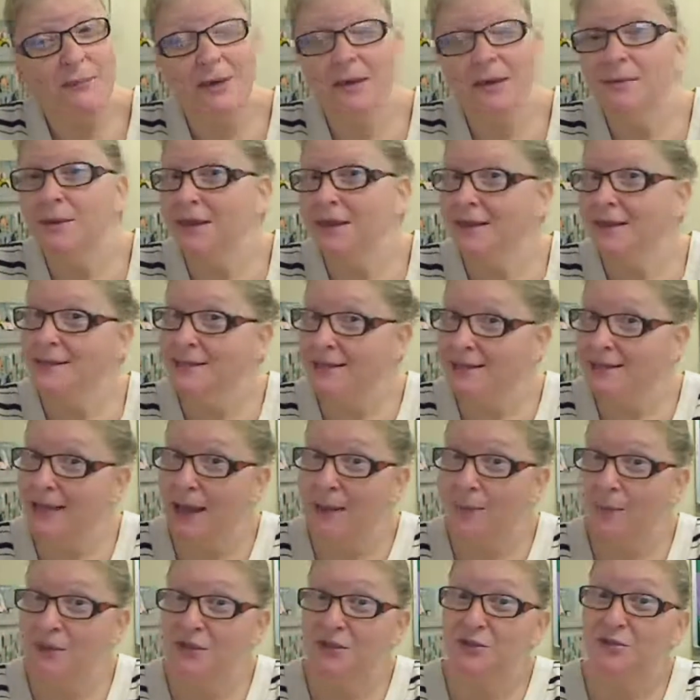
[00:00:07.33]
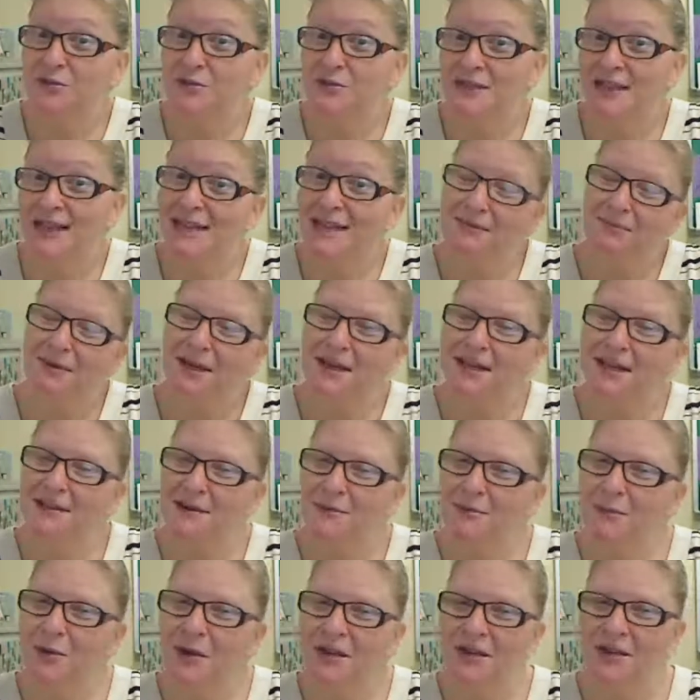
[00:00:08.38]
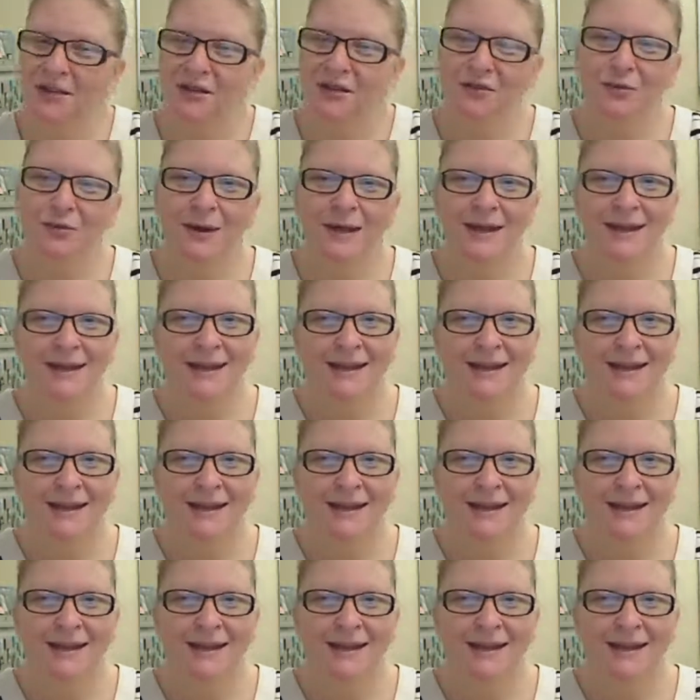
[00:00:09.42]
maybe this is Happy Tuesday, depending on when you